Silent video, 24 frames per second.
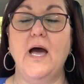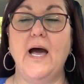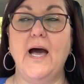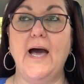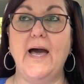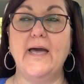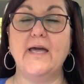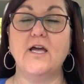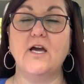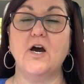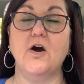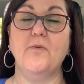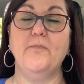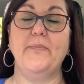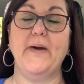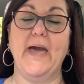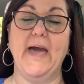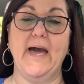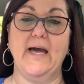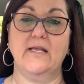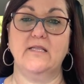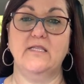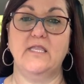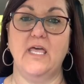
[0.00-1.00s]
I go
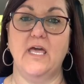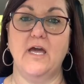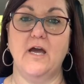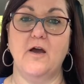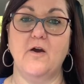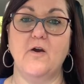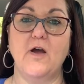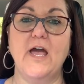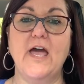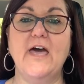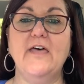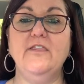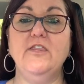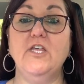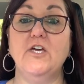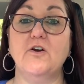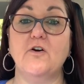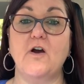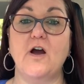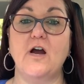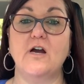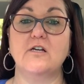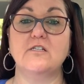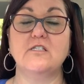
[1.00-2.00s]
back there, and
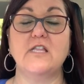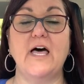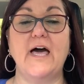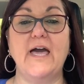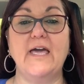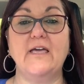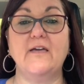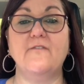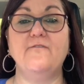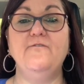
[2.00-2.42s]
there are like